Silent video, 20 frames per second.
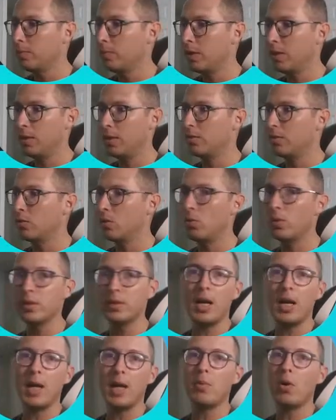as always,
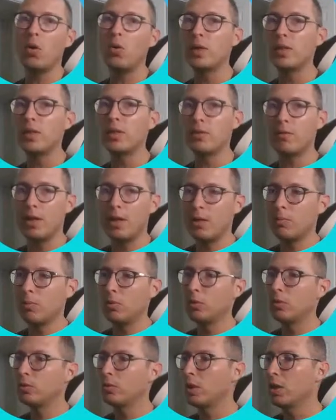I'm always
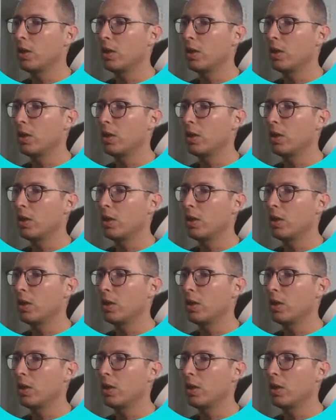available.